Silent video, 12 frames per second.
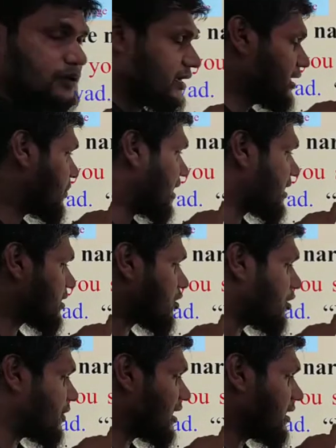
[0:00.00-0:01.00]
inverted
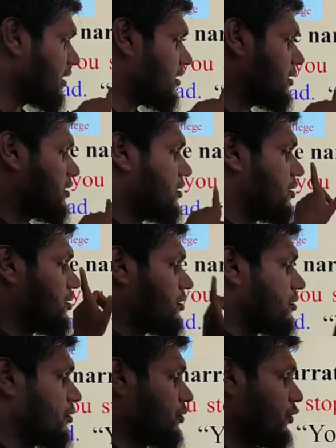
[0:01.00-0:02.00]
comma,
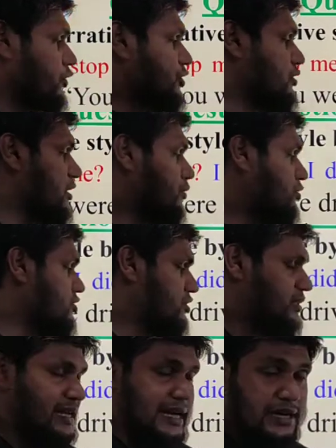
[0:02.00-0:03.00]
we should use
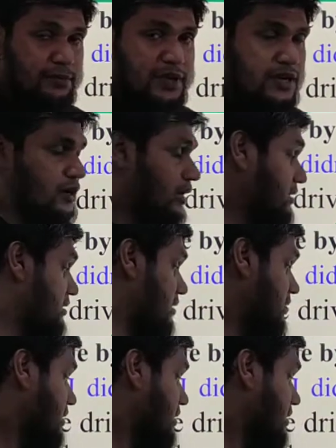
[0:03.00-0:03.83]
that because